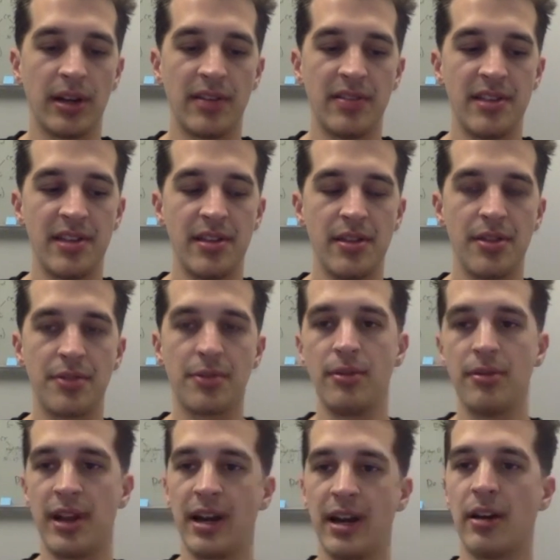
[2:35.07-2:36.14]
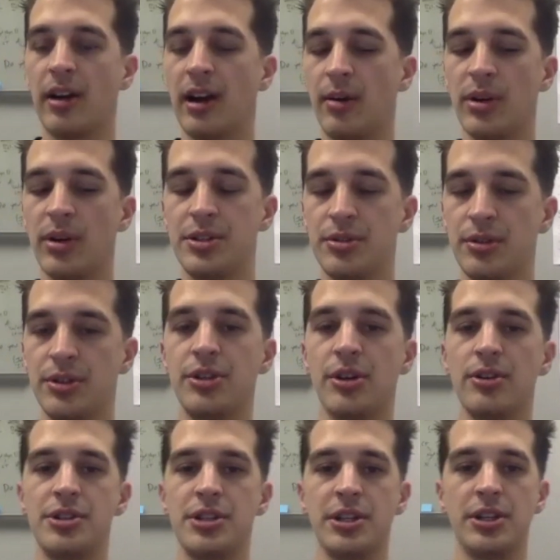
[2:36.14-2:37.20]
And then through there, I went to a
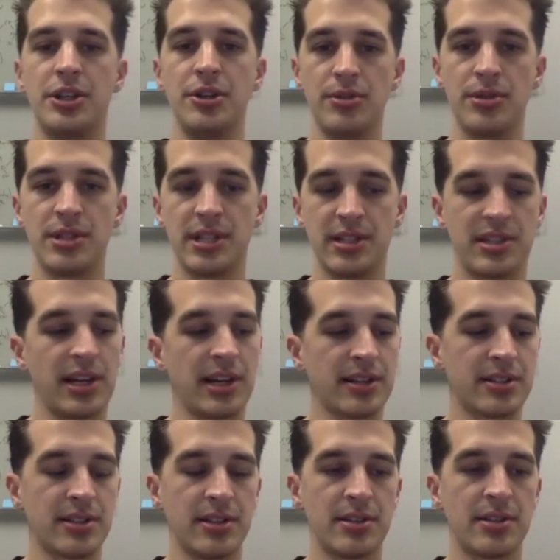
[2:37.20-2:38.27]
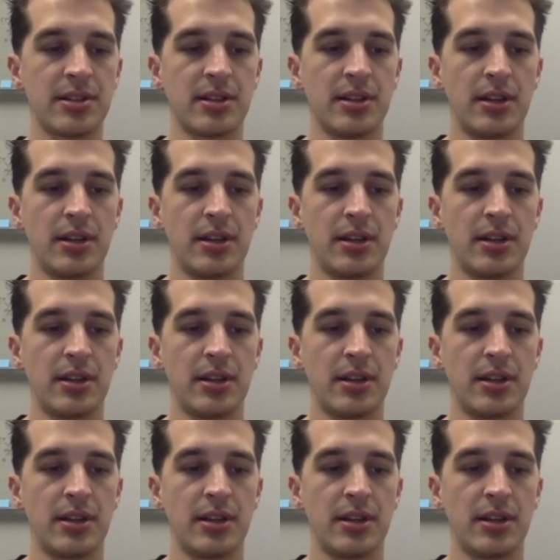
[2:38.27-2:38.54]
church in Houston, Texas